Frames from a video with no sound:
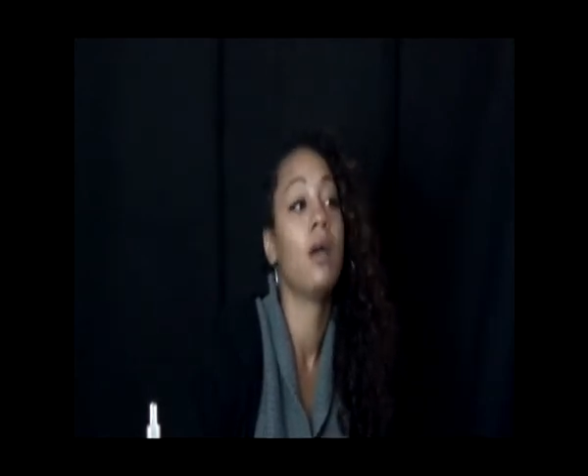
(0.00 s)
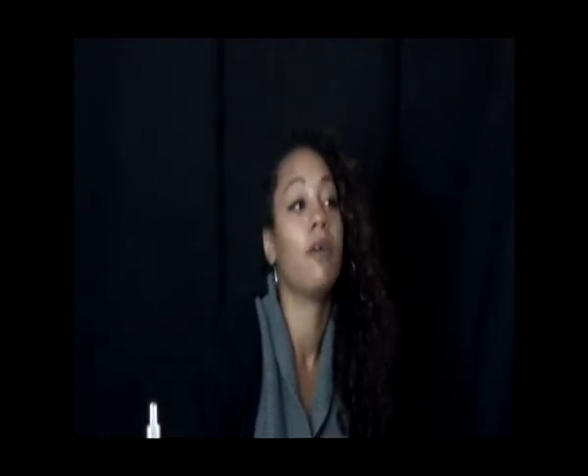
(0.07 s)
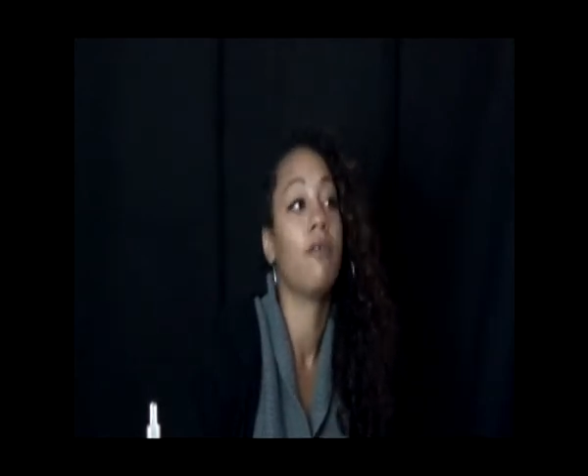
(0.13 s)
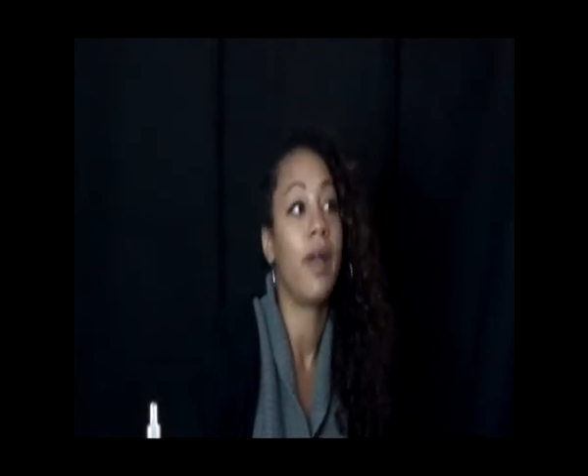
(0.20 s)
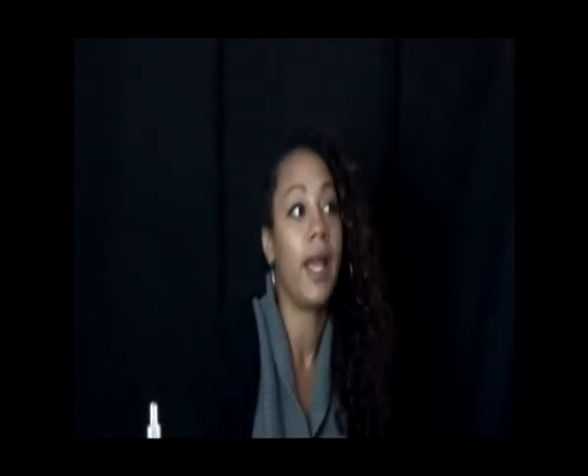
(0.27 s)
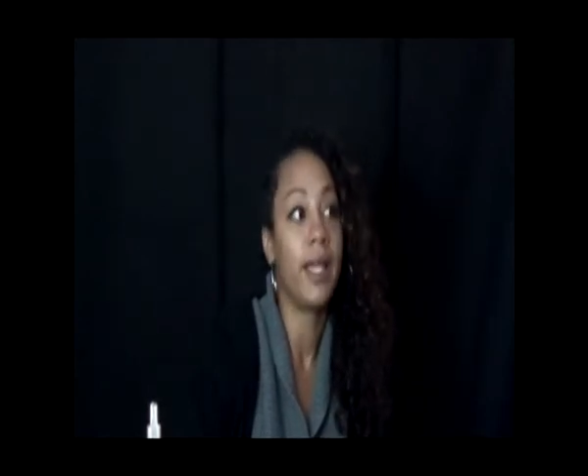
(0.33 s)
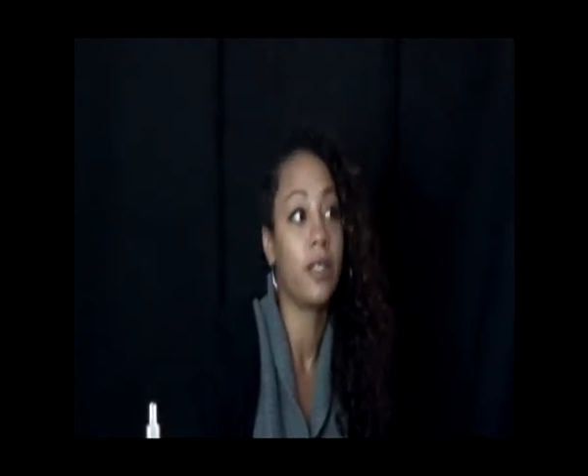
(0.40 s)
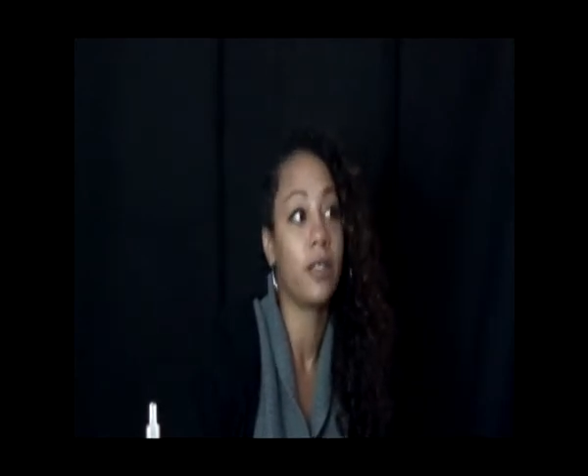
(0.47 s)

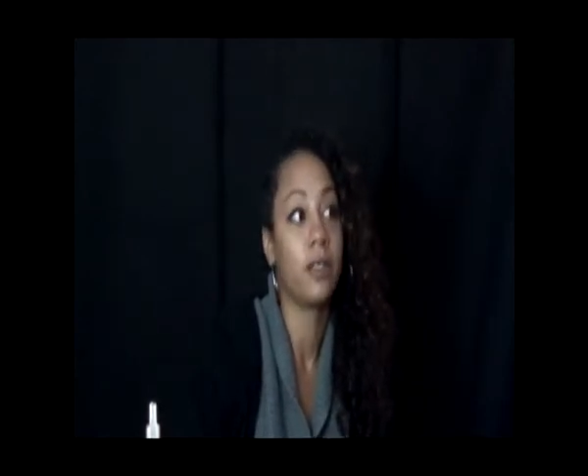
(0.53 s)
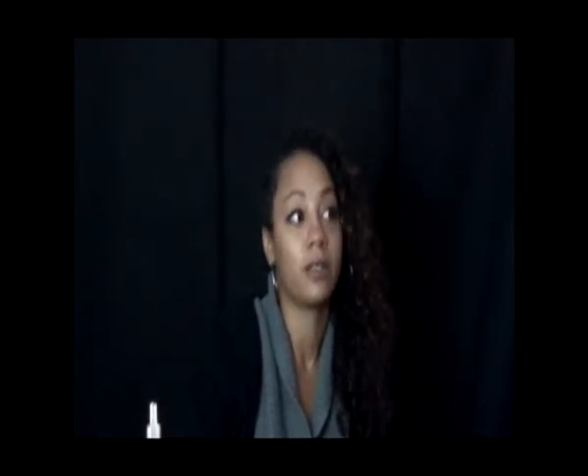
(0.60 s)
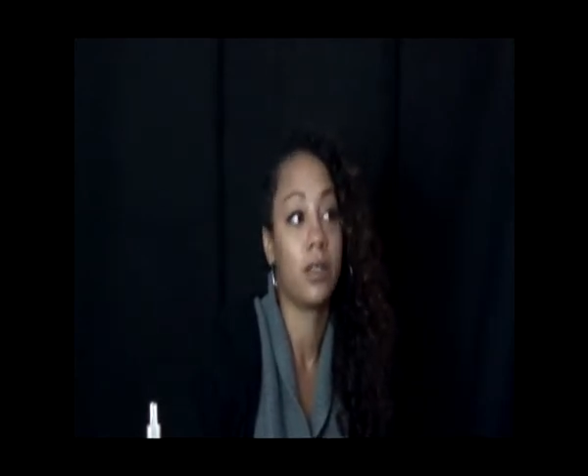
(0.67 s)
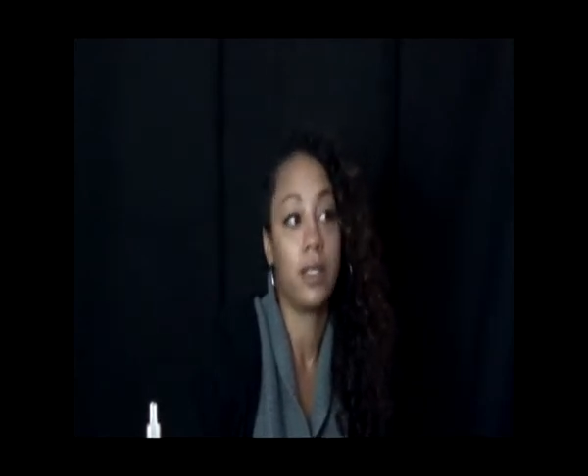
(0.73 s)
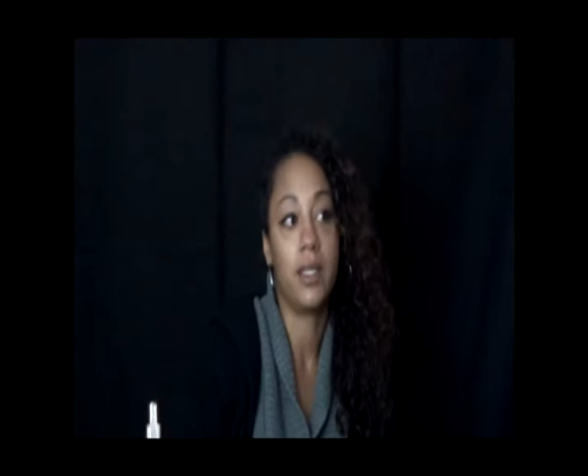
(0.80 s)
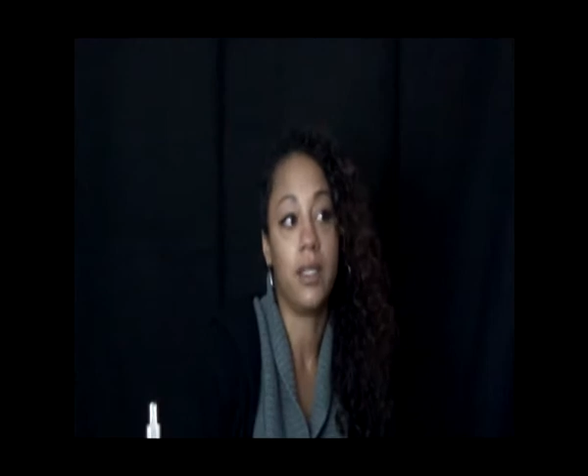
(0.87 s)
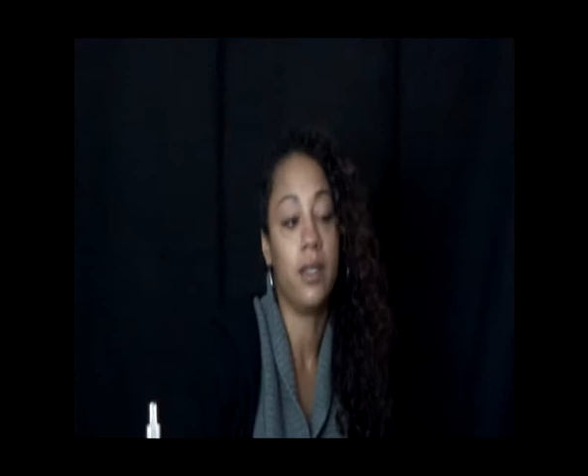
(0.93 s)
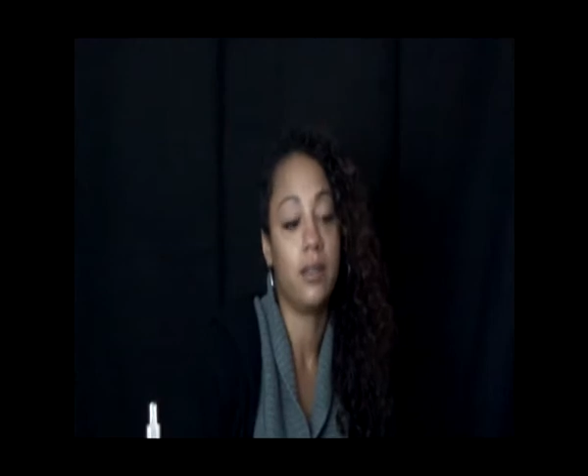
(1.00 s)

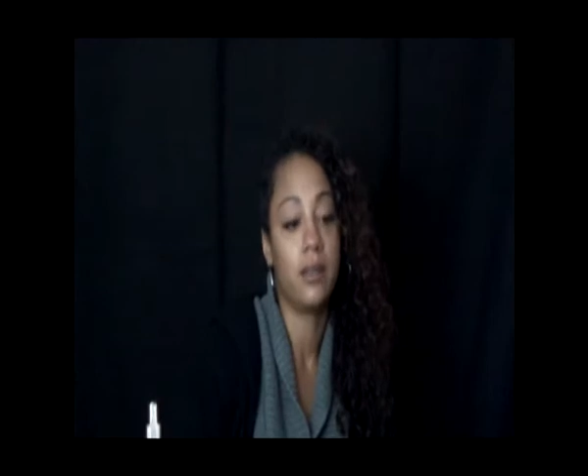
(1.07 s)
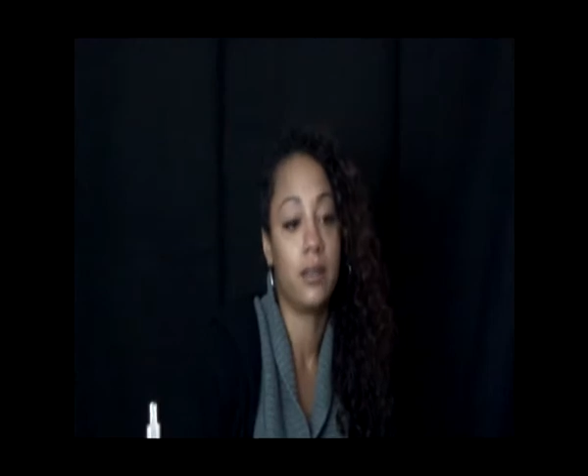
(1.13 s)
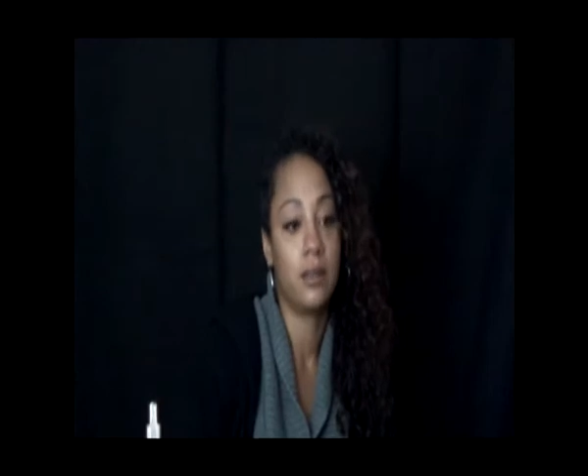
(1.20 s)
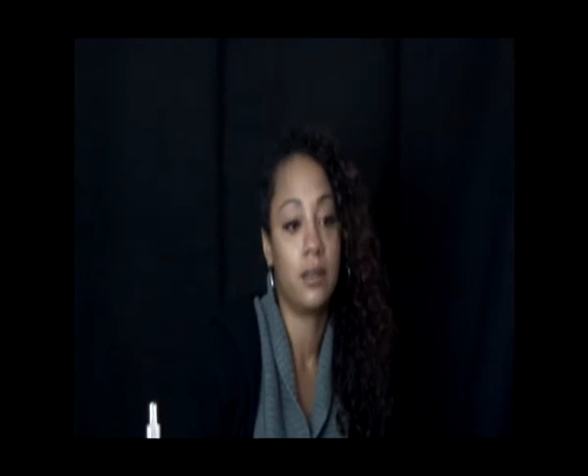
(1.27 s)
regularly